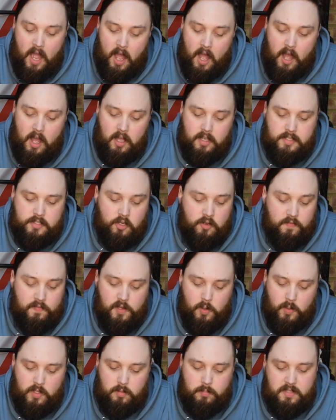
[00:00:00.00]
It's got a
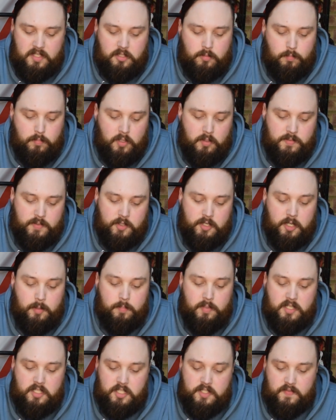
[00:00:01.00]
few other bits and bobs on it,
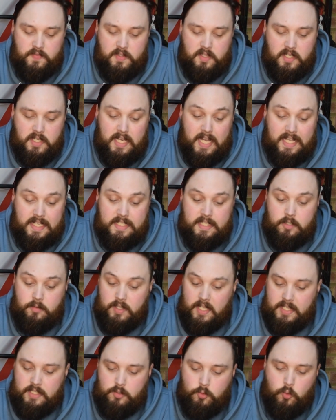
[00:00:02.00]
but just for the neck seal
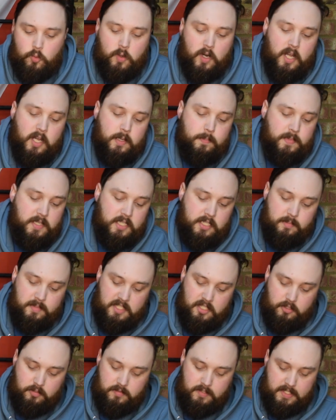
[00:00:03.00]
that's all I'm going to
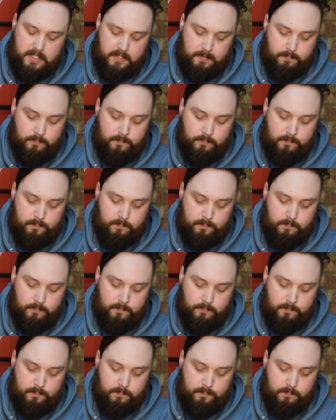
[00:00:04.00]
be using.